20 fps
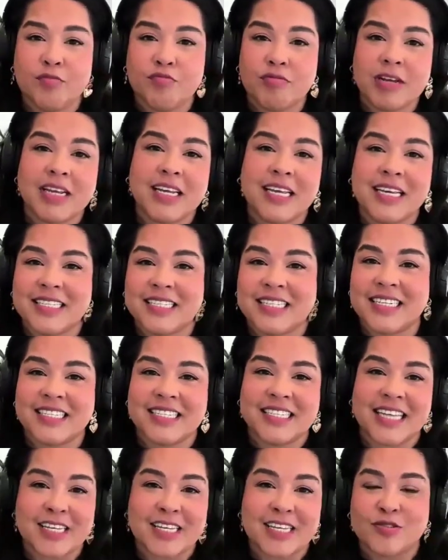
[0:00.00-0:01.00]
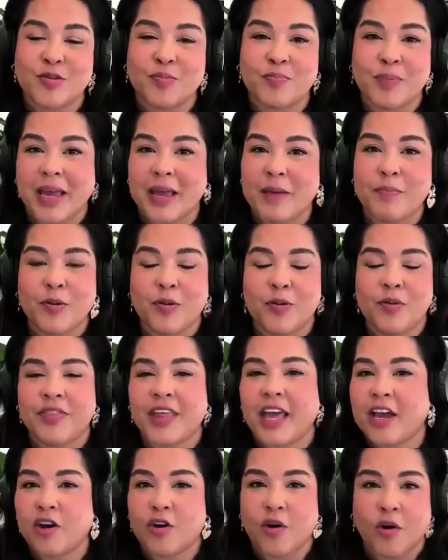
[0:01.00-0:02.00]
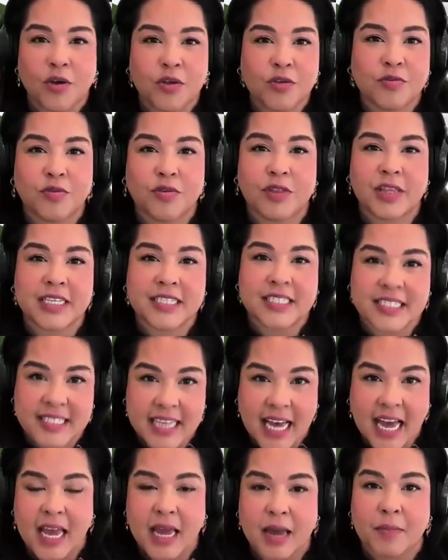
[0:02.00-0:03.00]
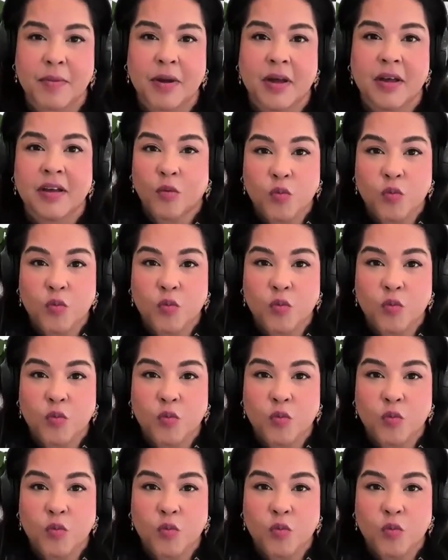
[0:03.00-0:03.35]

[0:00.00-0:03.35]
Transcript: really successful people that go through this same